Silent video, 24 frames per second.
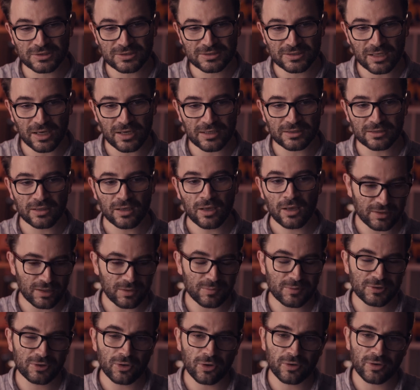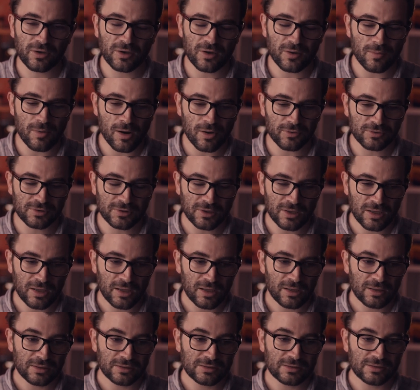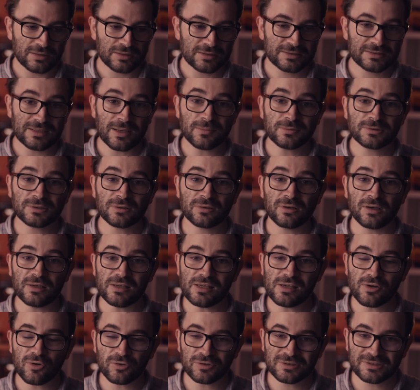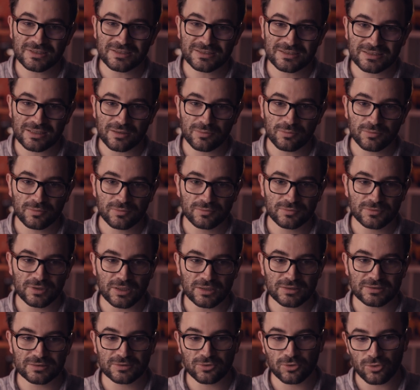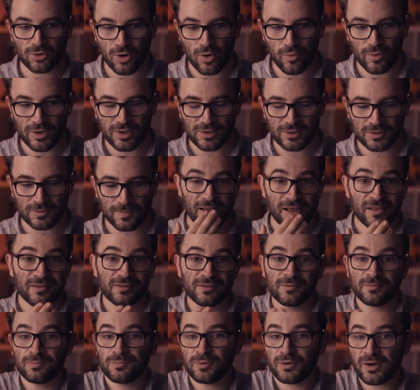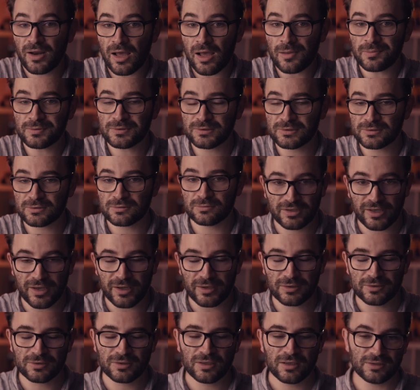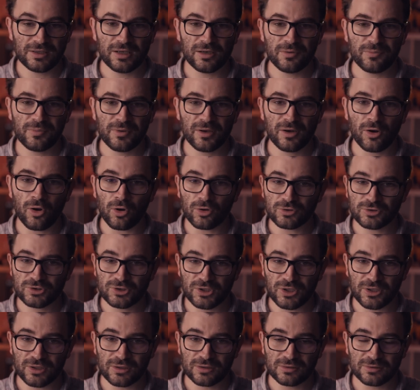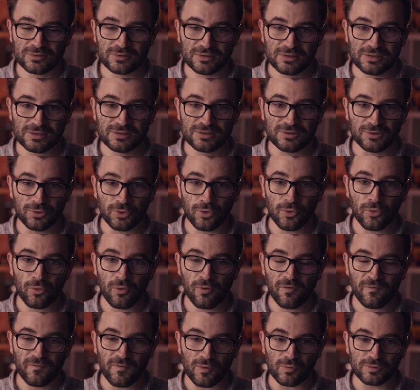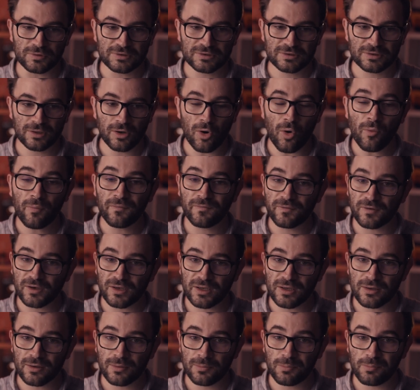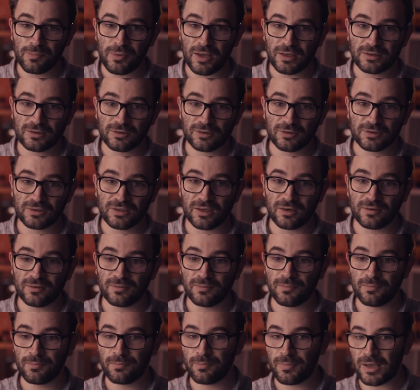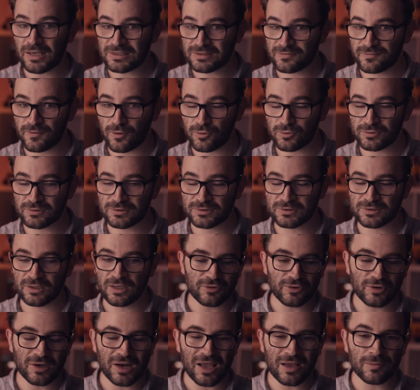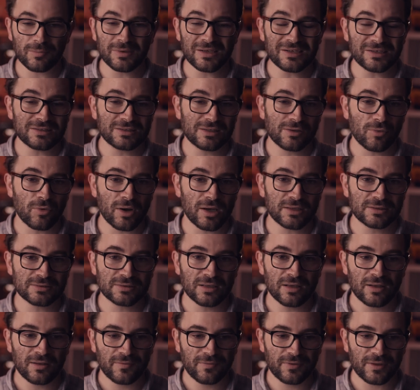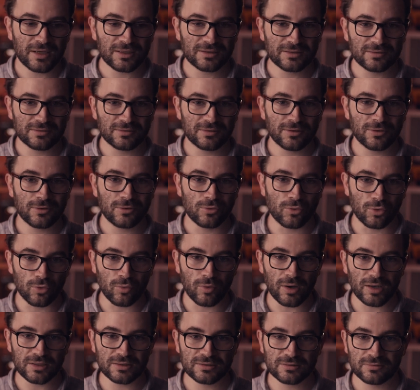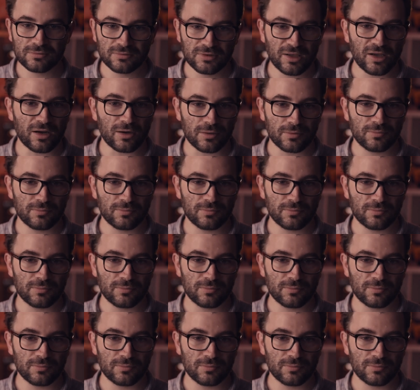side, they'll be talking about the Samsung ecosystem that's growing, and perhaps then they'll be launching these new phones. Hopefully better than past phones, reliability wise, not cool wise, they are